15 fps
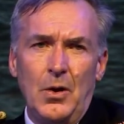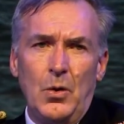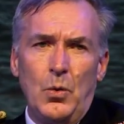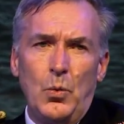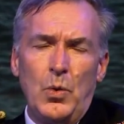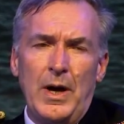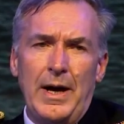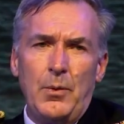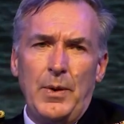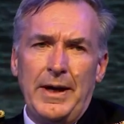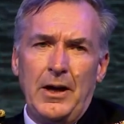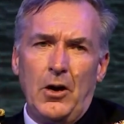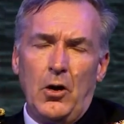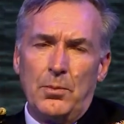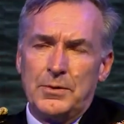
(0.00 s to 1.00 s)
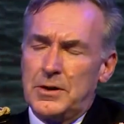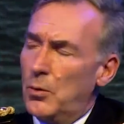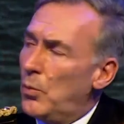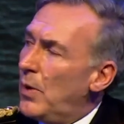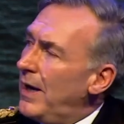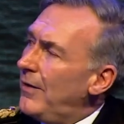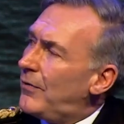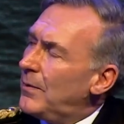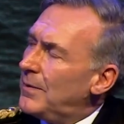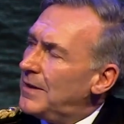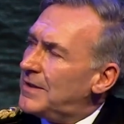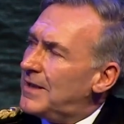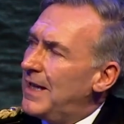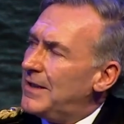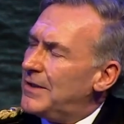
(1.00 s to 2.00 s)
where we opt away from the
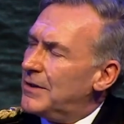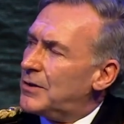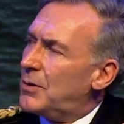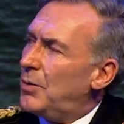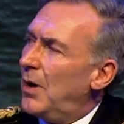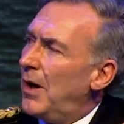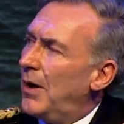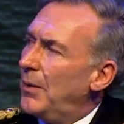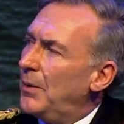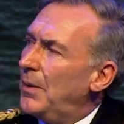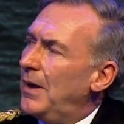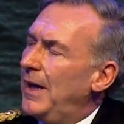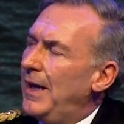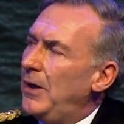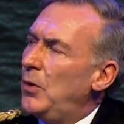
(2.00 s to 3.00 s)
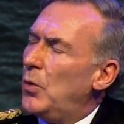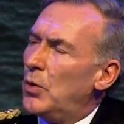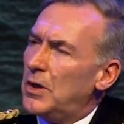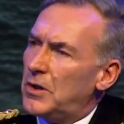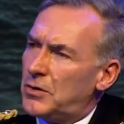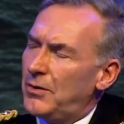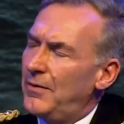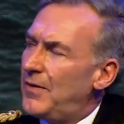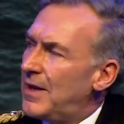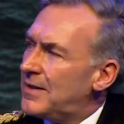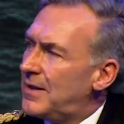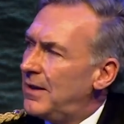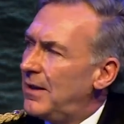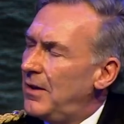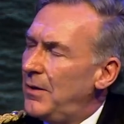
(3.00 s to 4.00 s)
status quo in order to
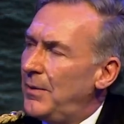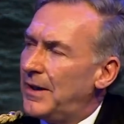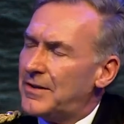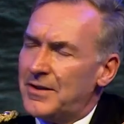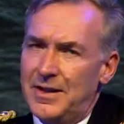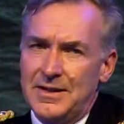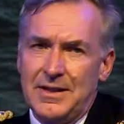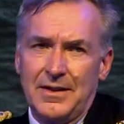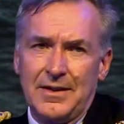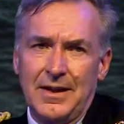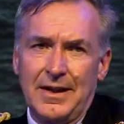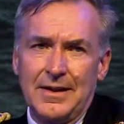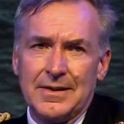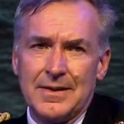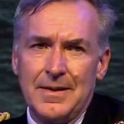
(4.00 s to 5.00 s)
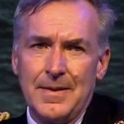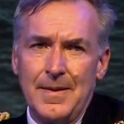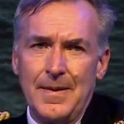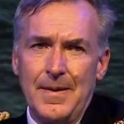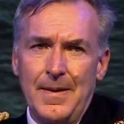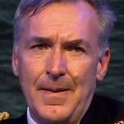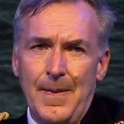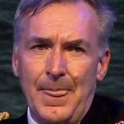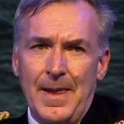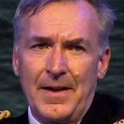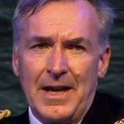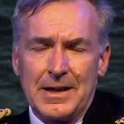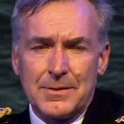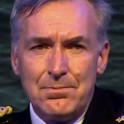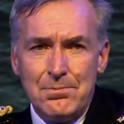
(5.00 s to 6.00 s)
invest in the new exciting things. Now
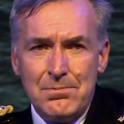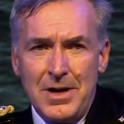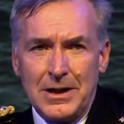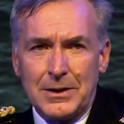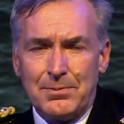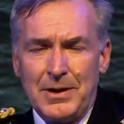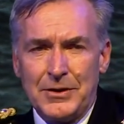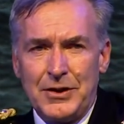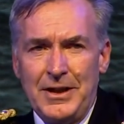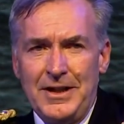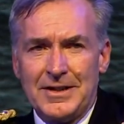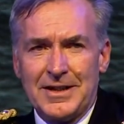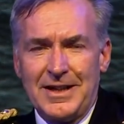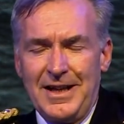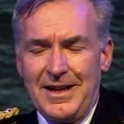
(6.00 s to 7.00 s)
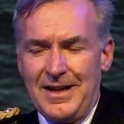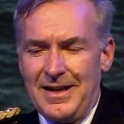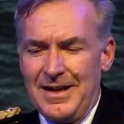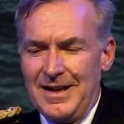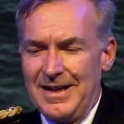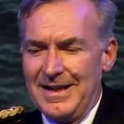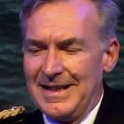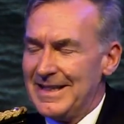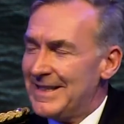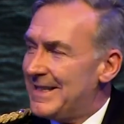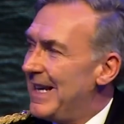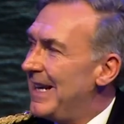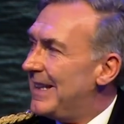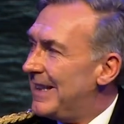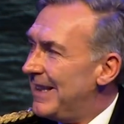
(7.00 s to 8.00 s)
that's much, much easier
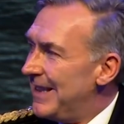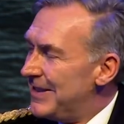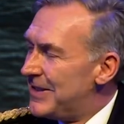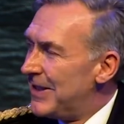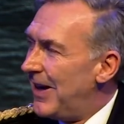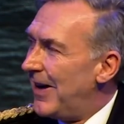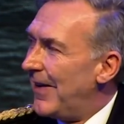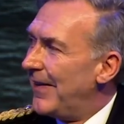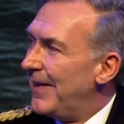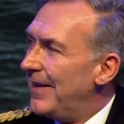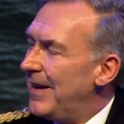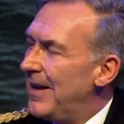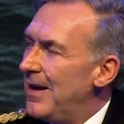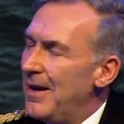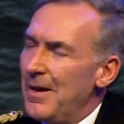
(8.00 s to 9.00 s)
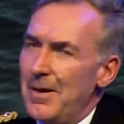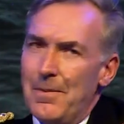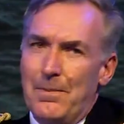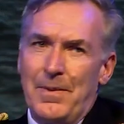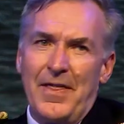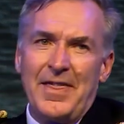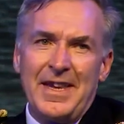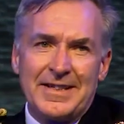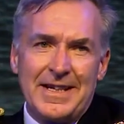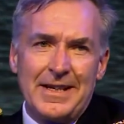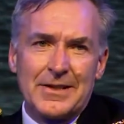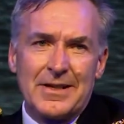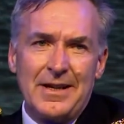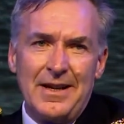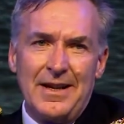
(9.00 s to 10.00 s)
said than done, but
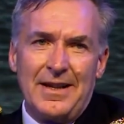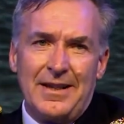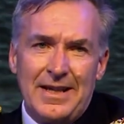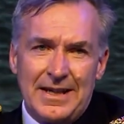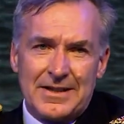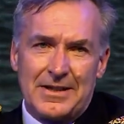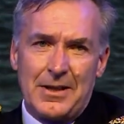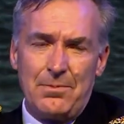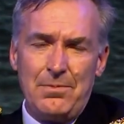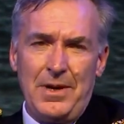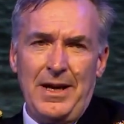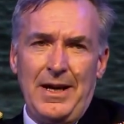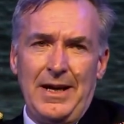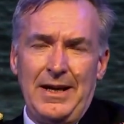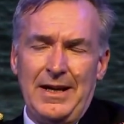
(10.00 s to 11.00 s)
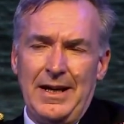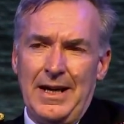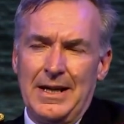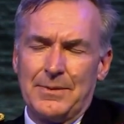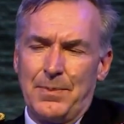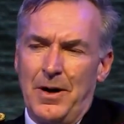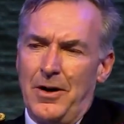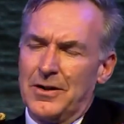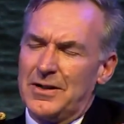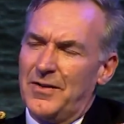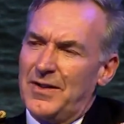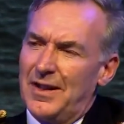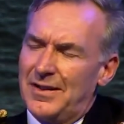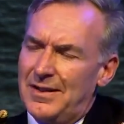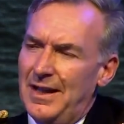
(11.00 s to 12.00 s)
this to me is part
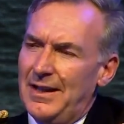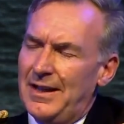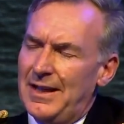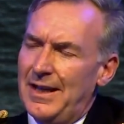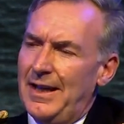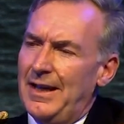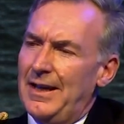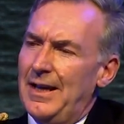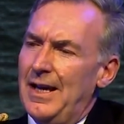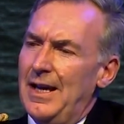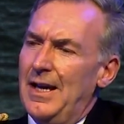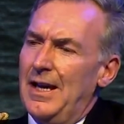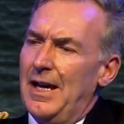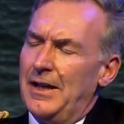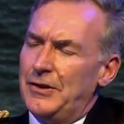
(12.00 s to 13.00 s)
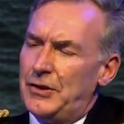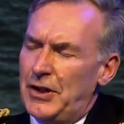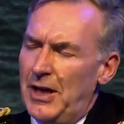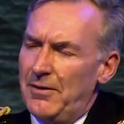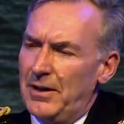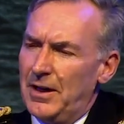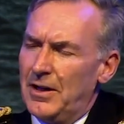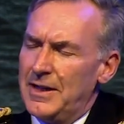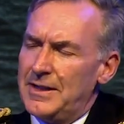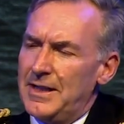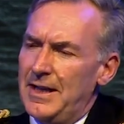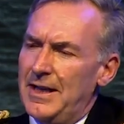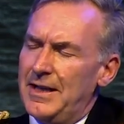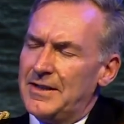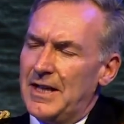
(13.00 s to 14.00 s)
of the thinking and sharing
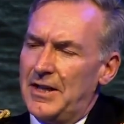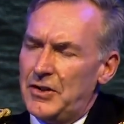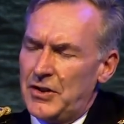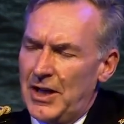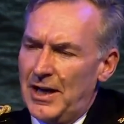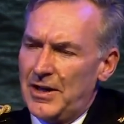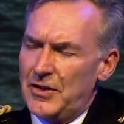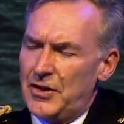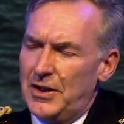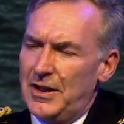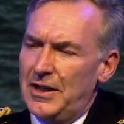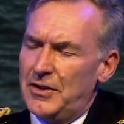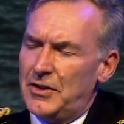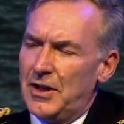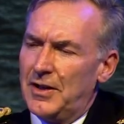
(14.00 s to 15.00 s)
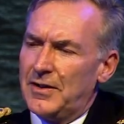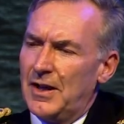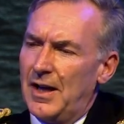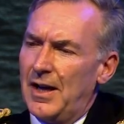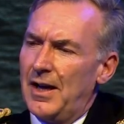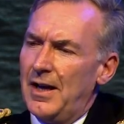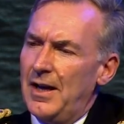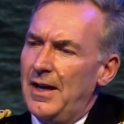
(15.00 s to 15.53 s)
ideas and challenging each other